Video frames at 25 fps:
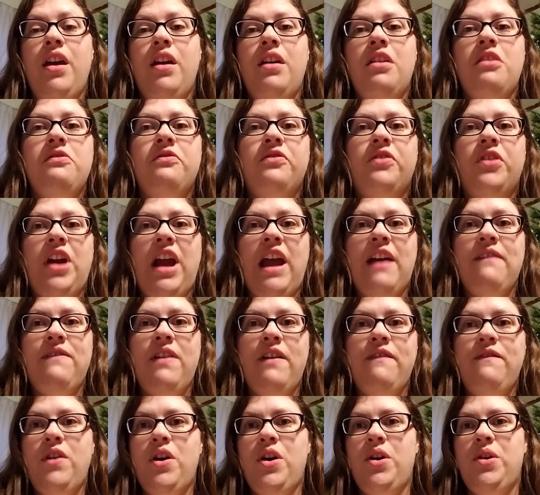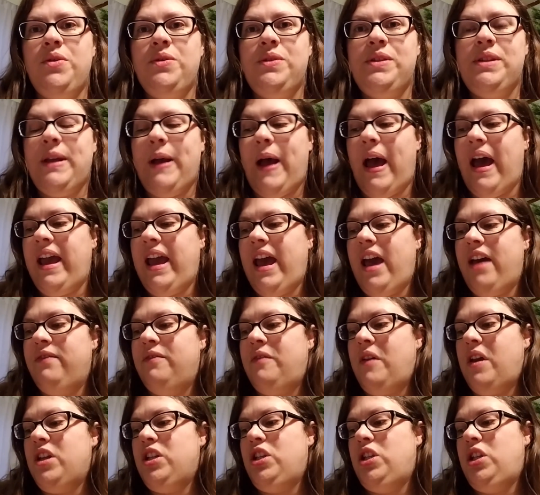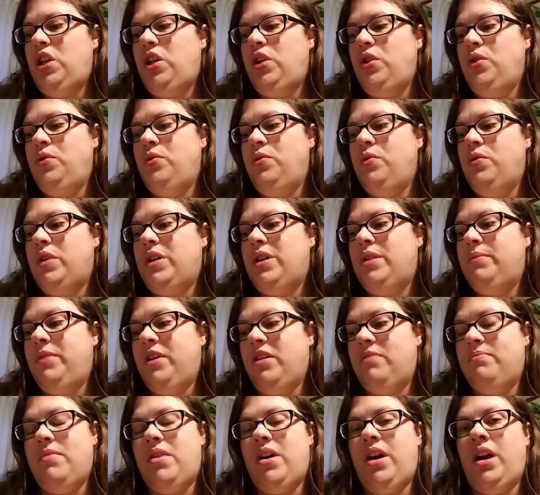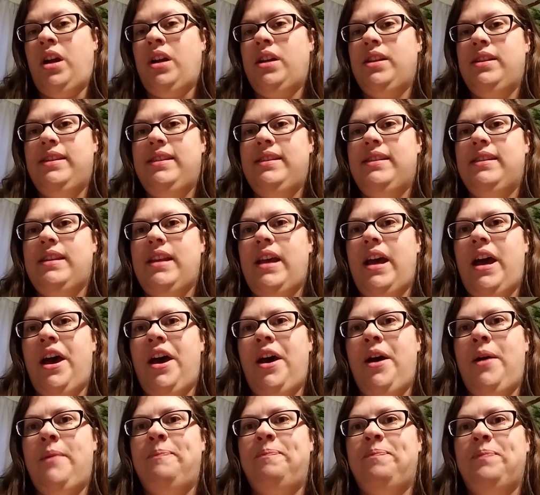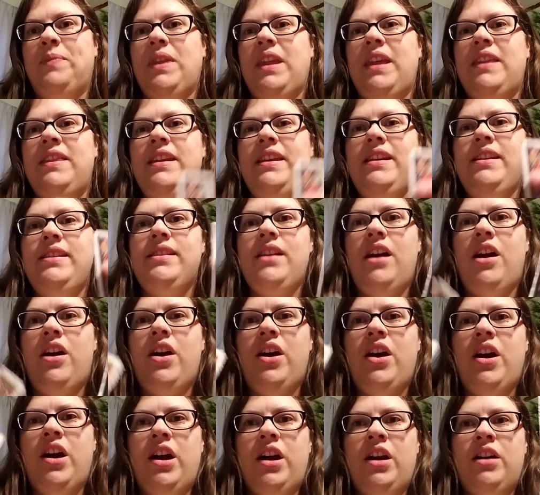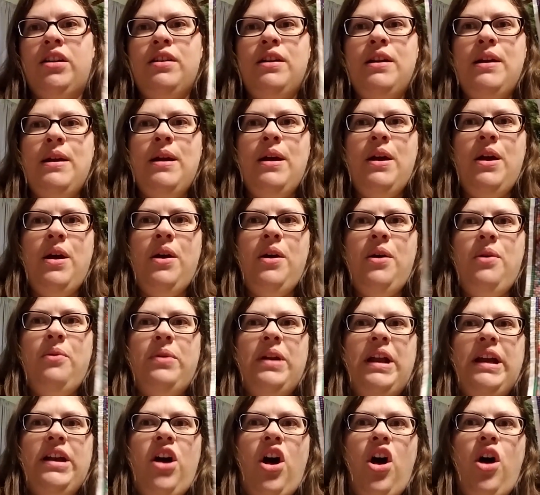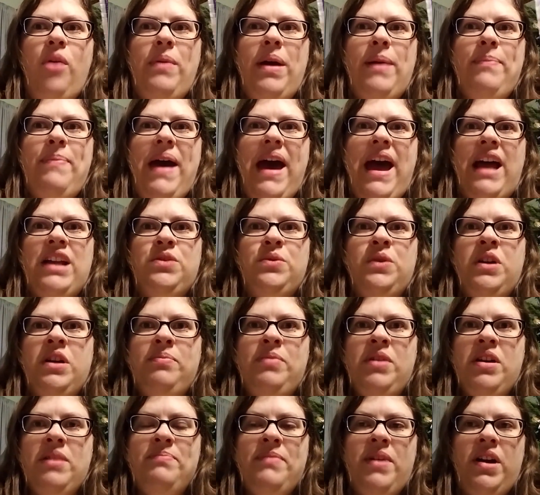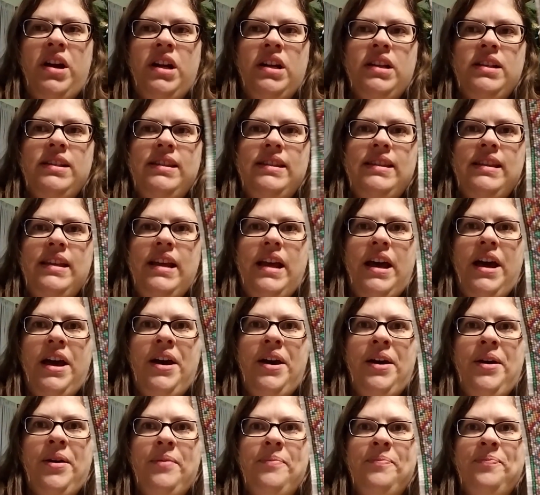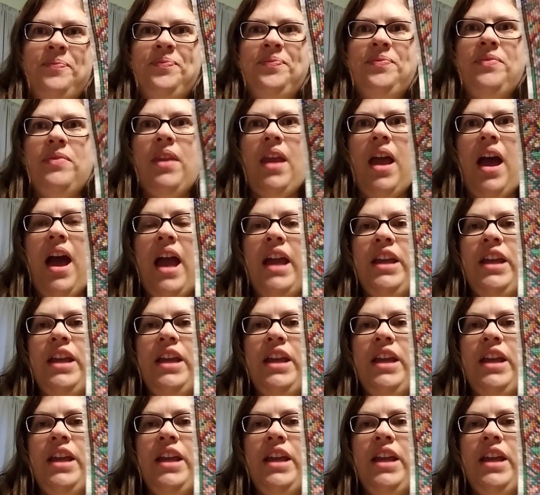For FFOs, I have two bookmarks. These are what I call my patchwork bookmarks. I